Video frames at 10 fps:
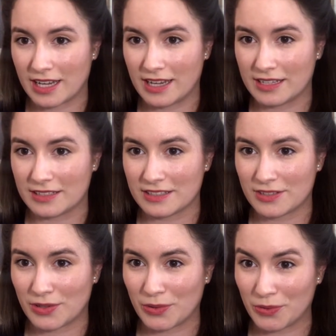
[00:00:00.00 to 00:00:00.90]
And
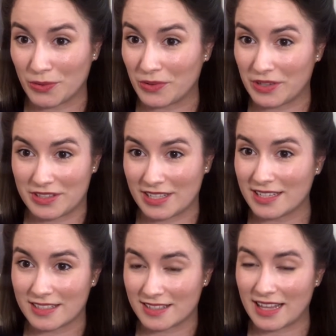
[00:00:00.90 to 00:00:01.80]
so
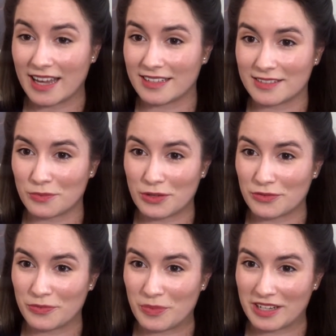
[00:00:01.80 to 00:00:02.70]
since then,
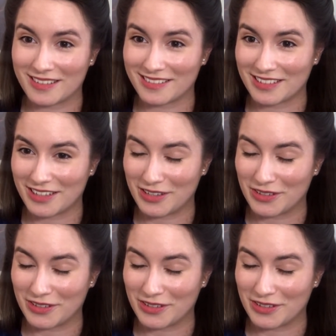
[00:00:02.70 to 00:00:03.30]
we've been